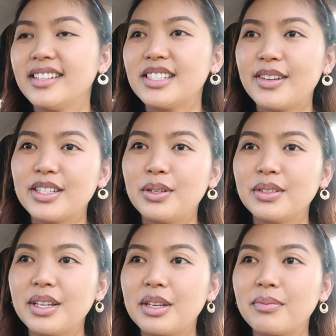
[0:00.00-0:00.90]
So I
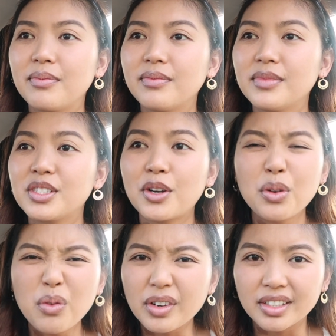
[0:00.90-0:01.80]
told him, start
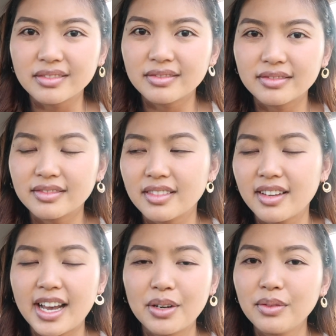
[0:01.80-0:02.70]
over.
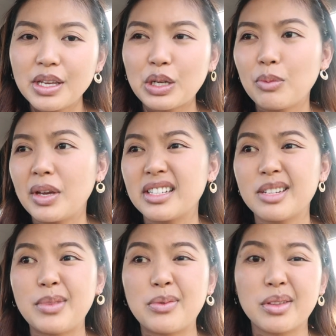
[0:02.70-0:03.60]
I don't think you're meant
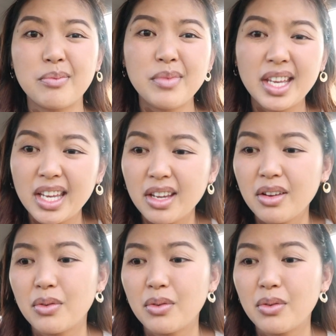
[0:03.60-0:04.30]
to be with me